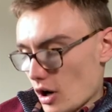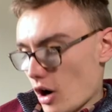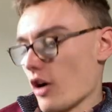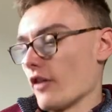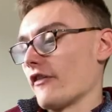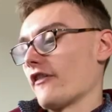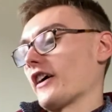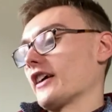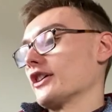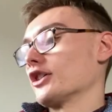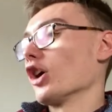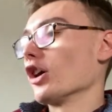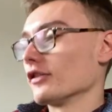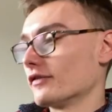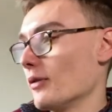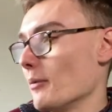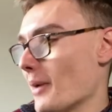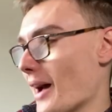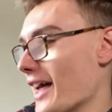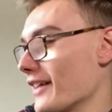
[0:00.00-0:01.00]
Oh, thank
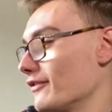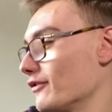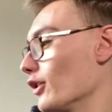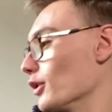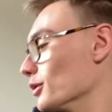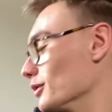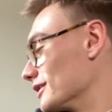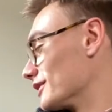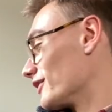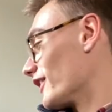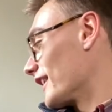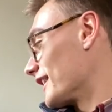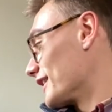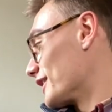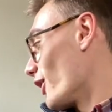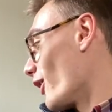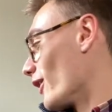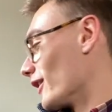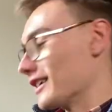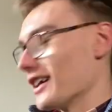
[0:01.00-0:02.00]
God, my headphones.
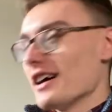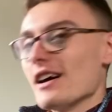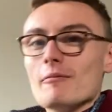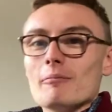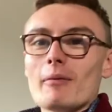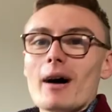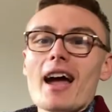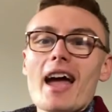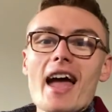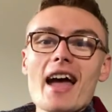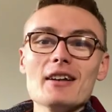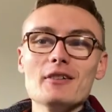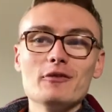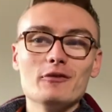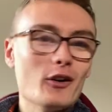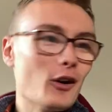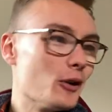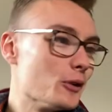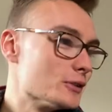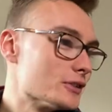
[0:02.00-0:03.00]
Thank God. My
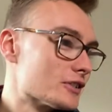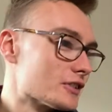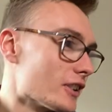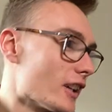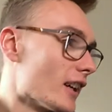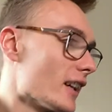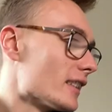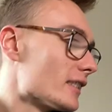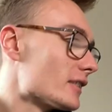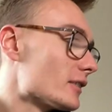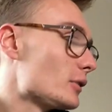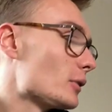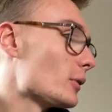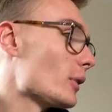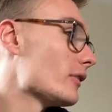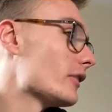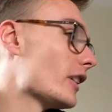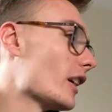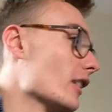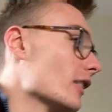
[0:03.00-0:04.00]
headphones, like, I don't know
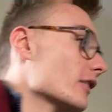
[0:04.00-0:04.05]
where they